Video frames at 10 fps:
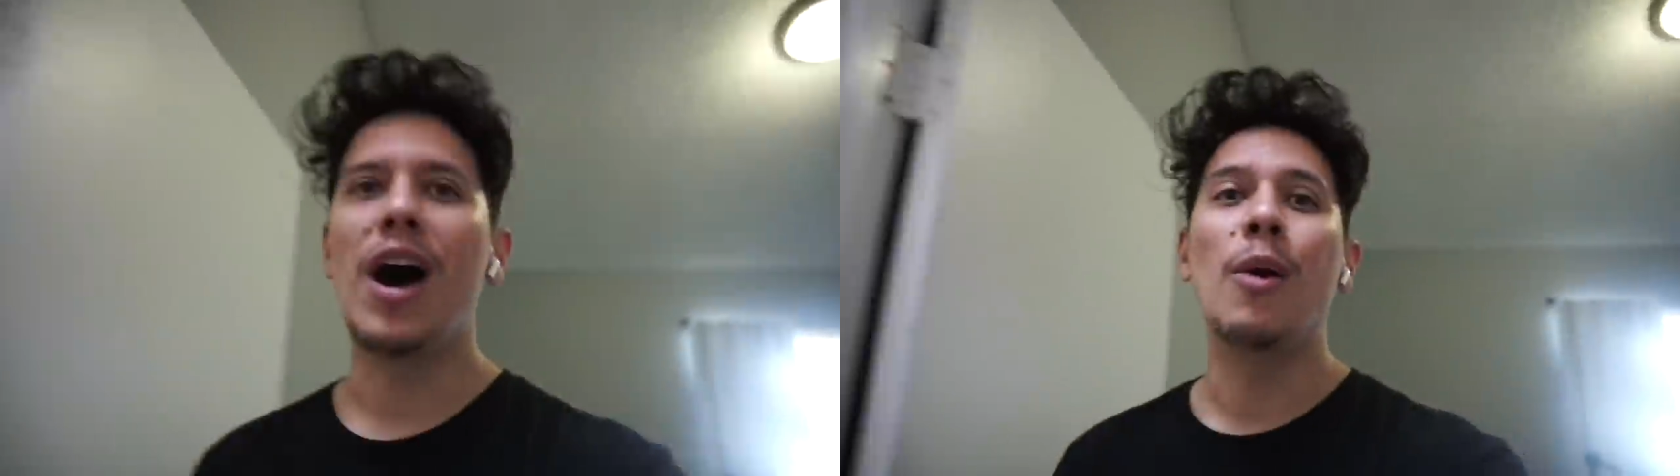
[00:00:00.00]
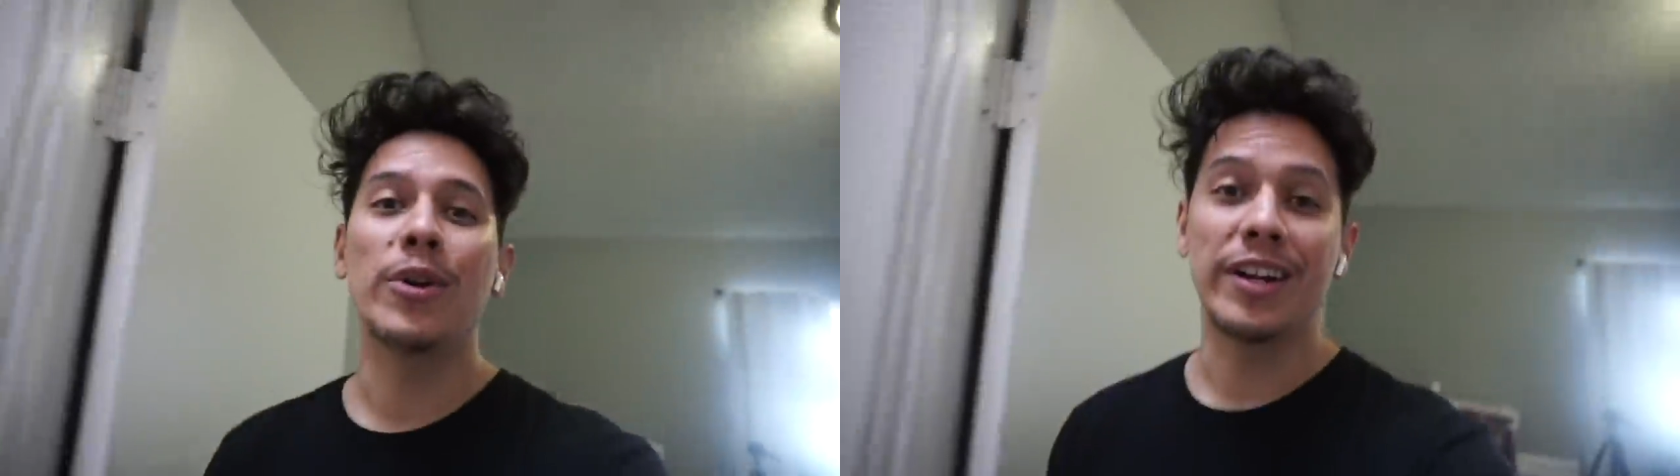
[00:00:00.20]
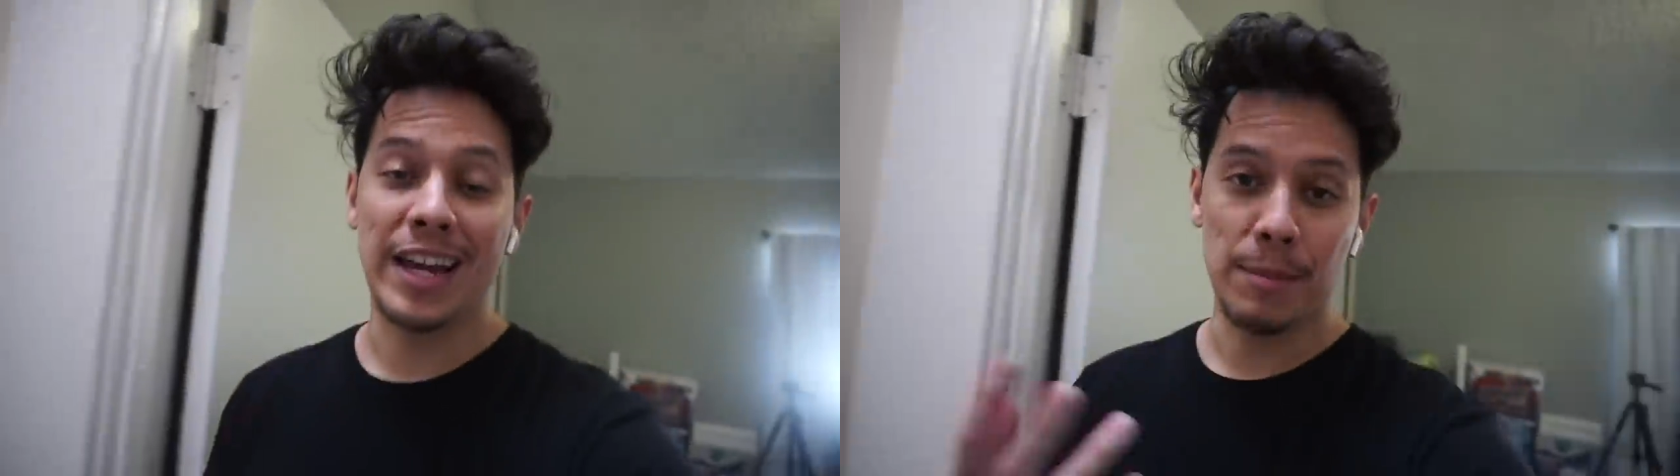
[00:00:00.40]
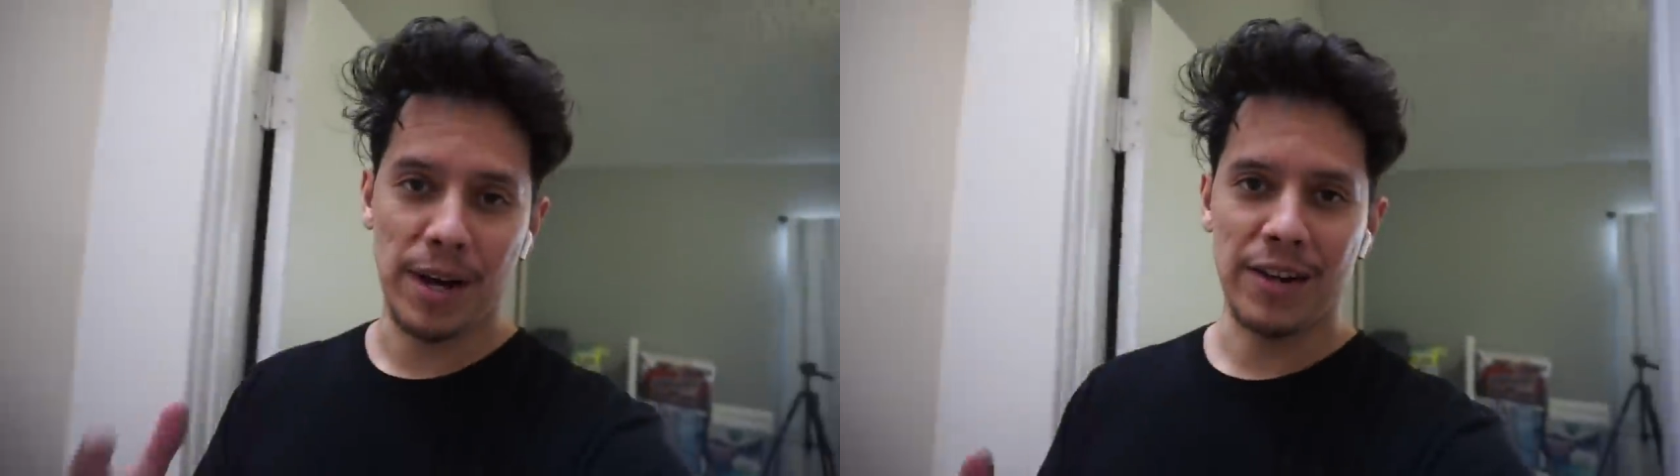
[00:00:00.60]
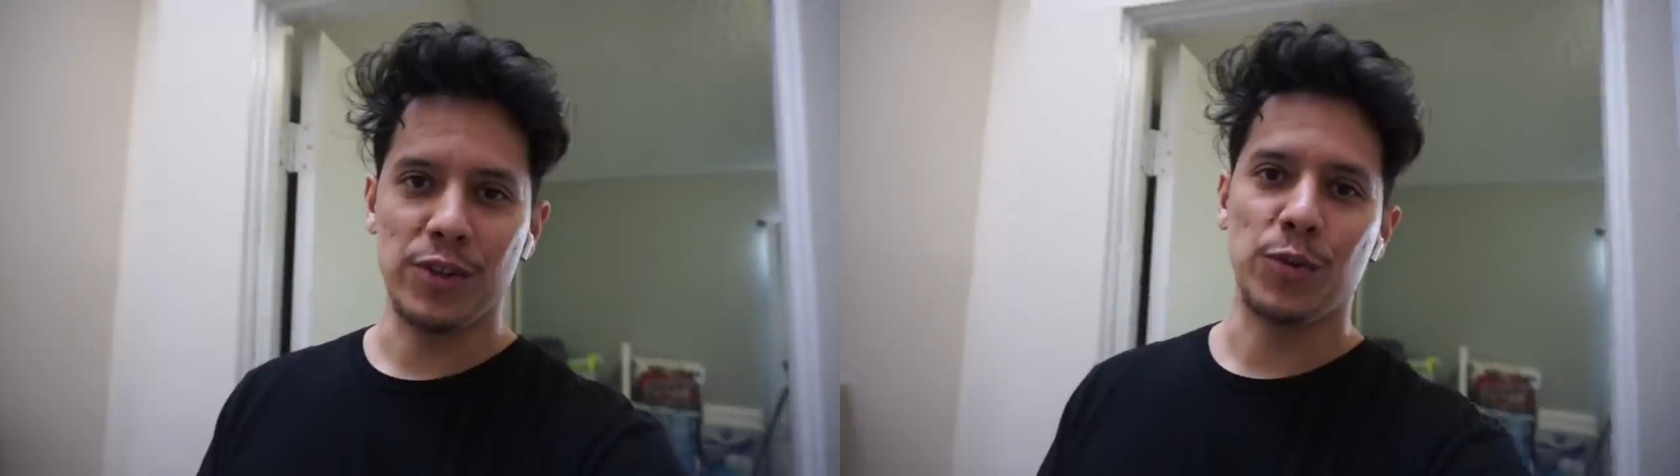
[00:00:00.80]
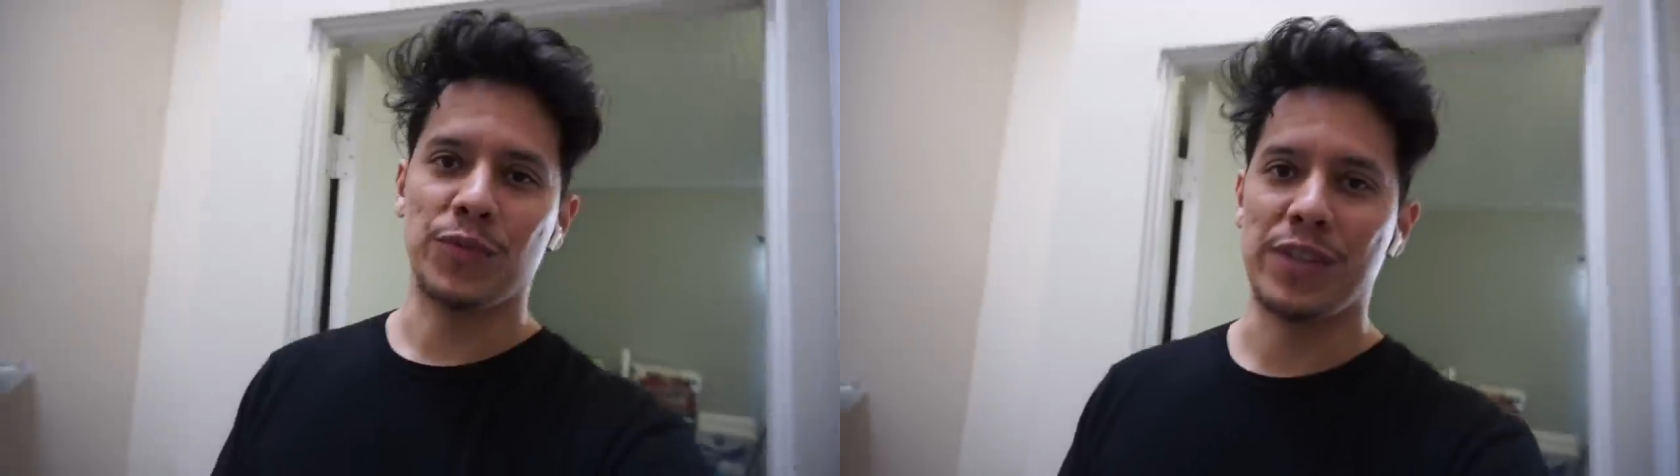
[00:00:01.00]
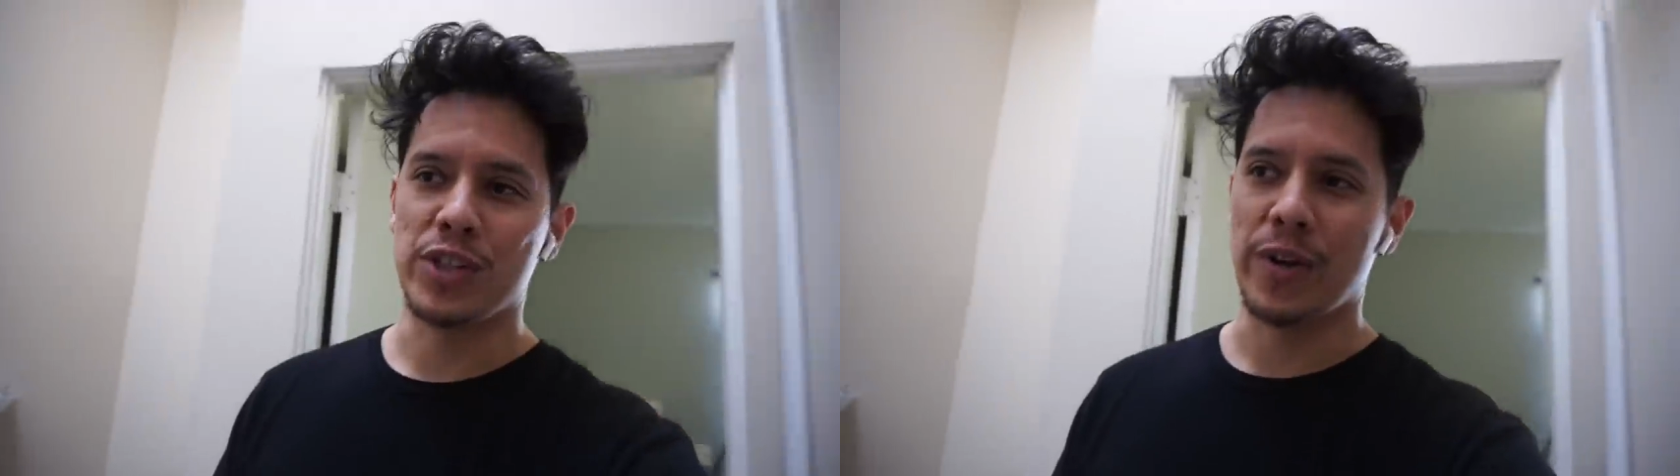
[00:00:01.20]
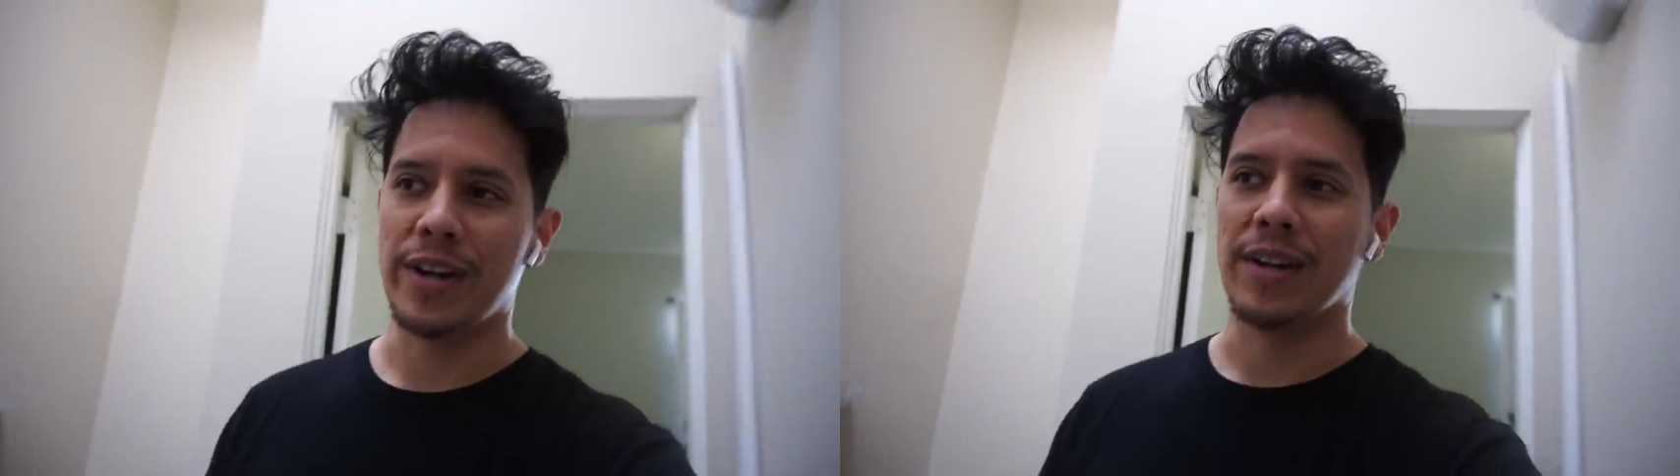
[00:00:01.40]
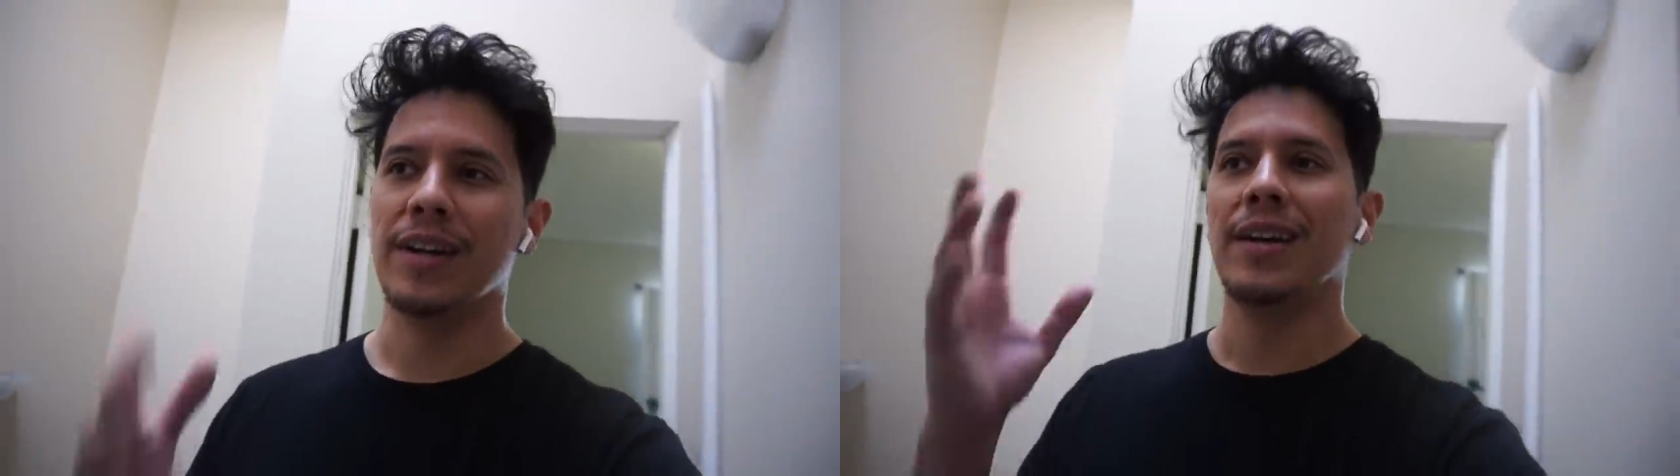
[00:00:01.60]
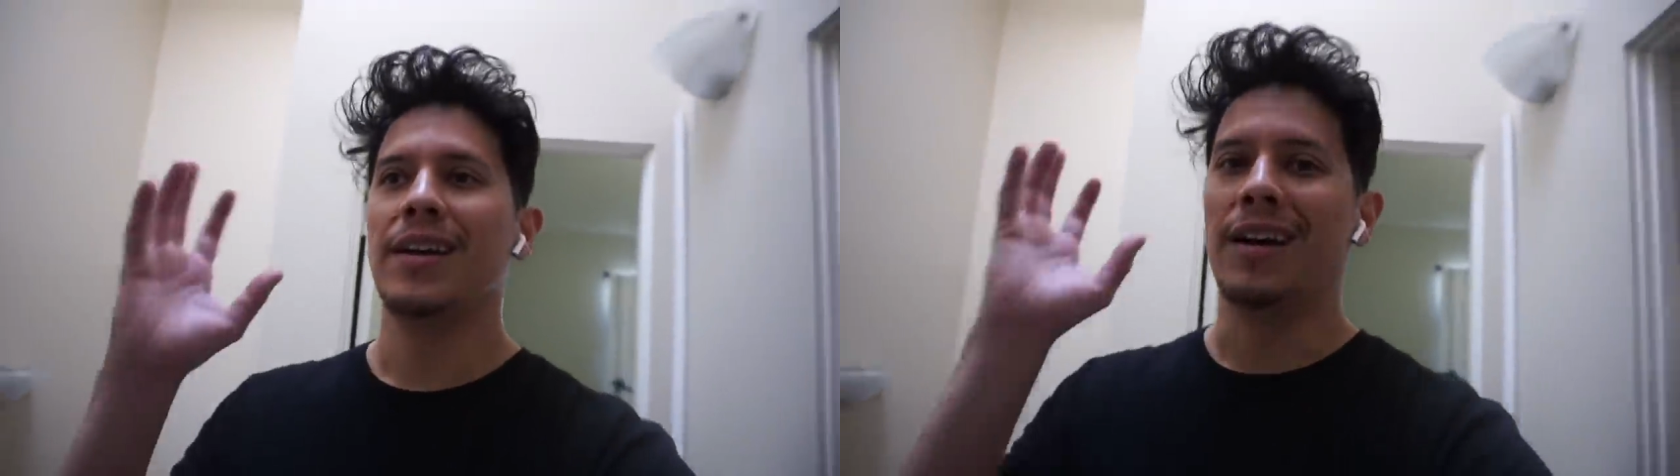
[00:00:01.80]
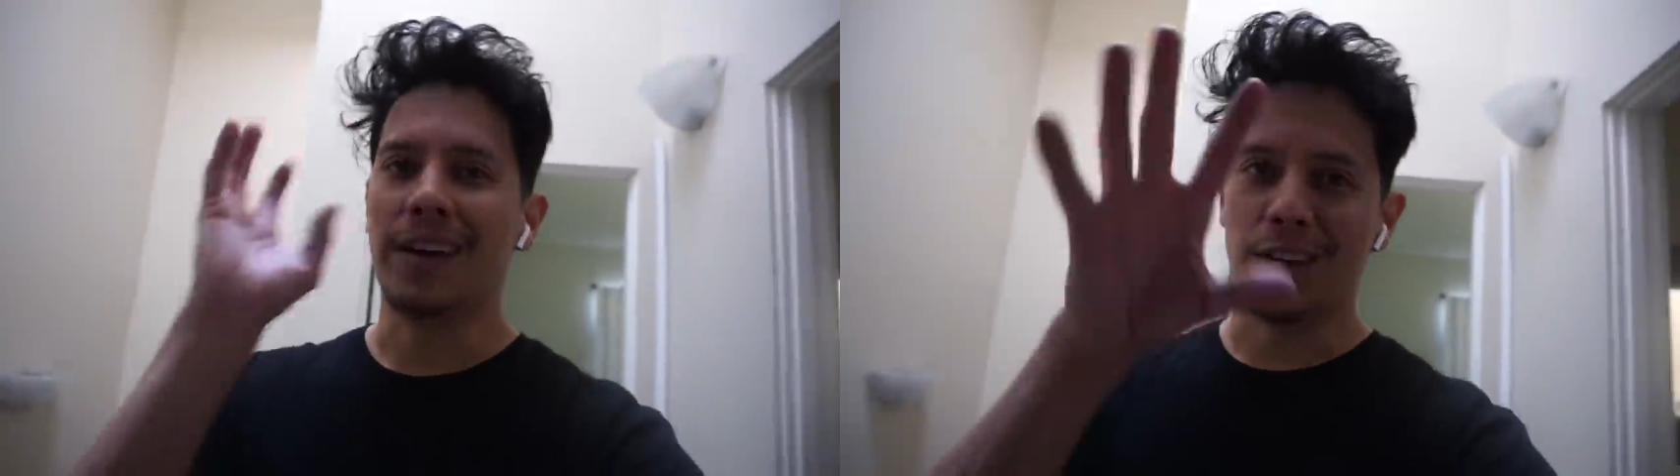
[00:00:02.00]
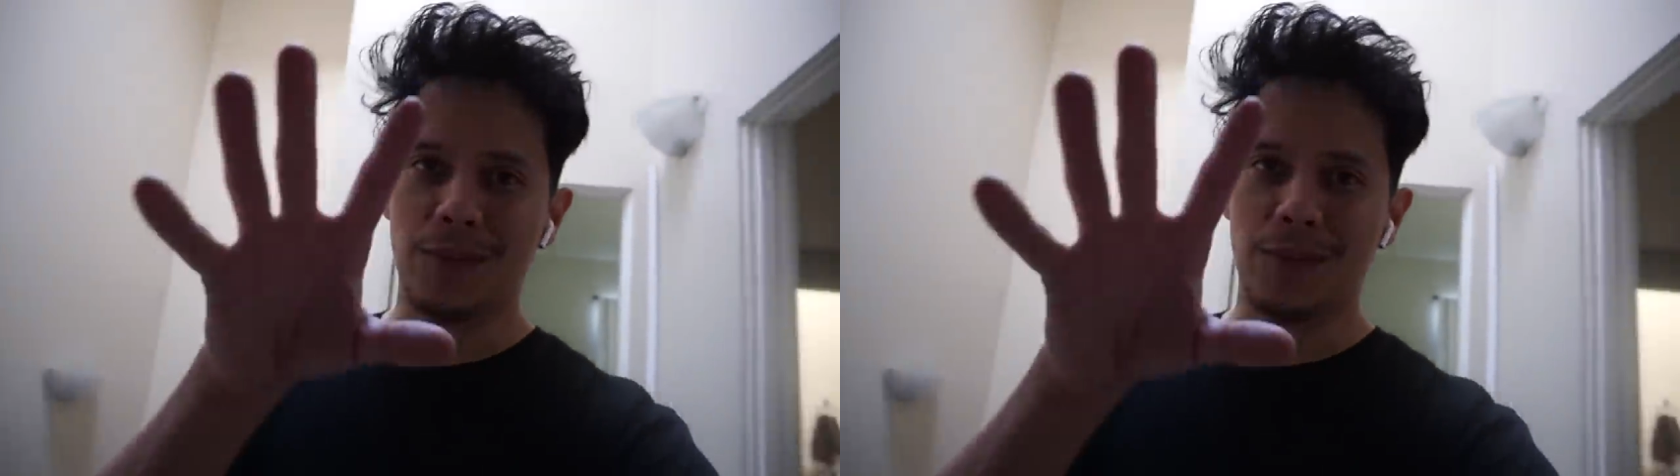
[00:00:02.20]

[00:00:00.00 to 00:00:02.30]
I went on ahead and bought a new refrigerator. Another